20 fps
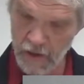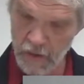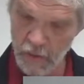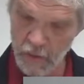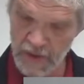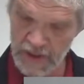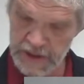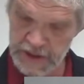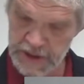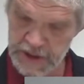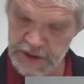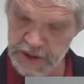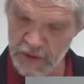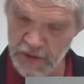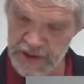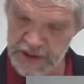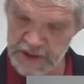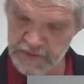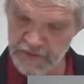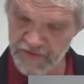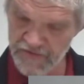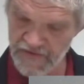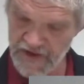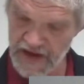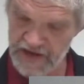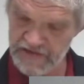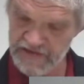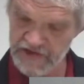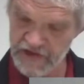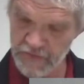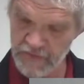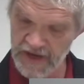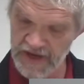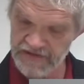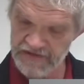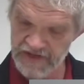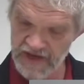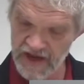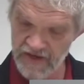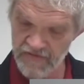which choice provides the
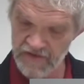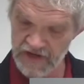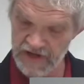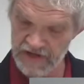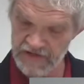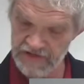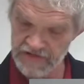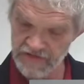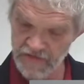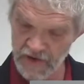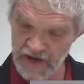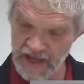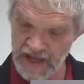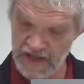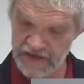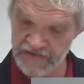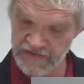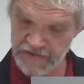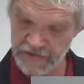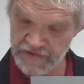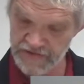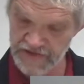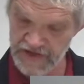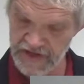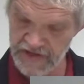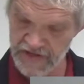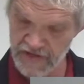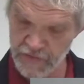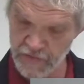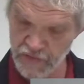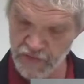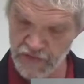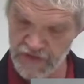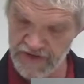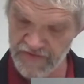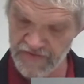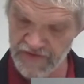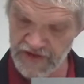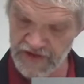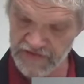best evidence for answers in the
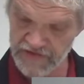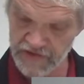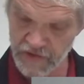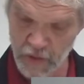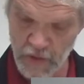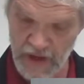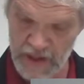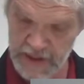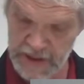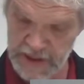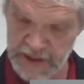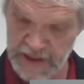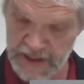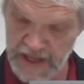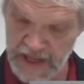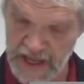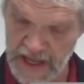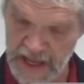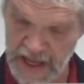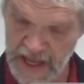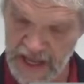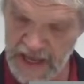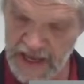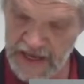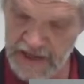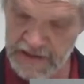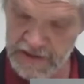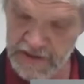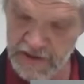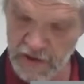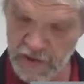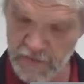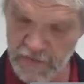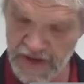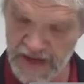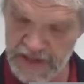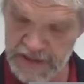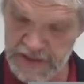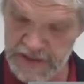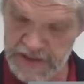previous question? And your
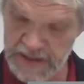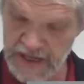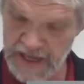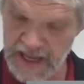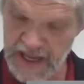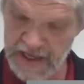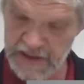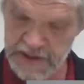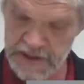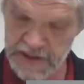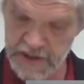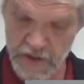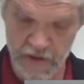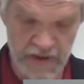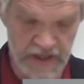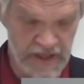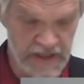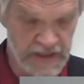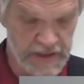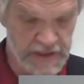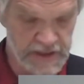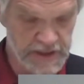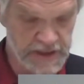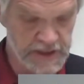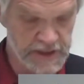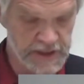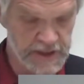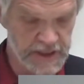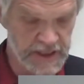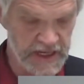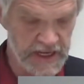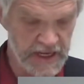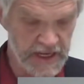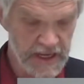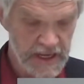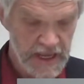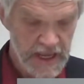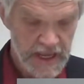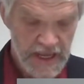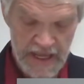best answer is C.
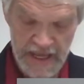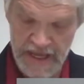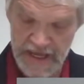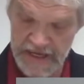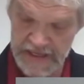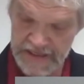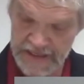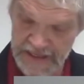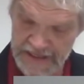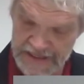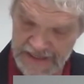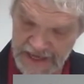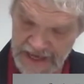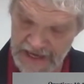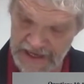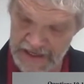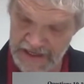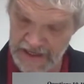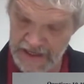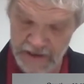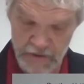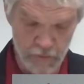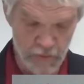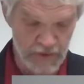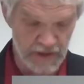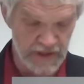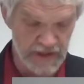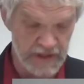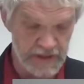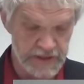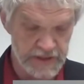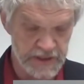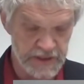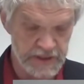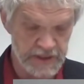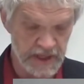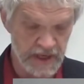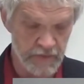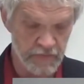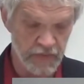And again, it really is the
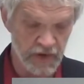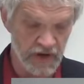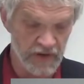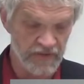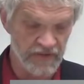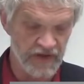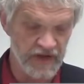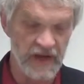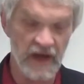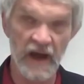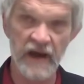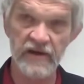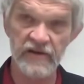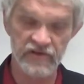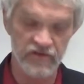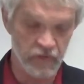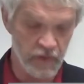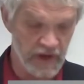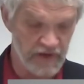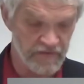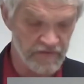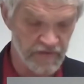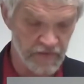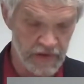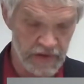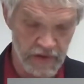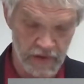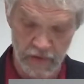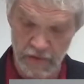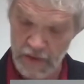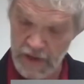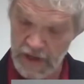same part that I just read for you,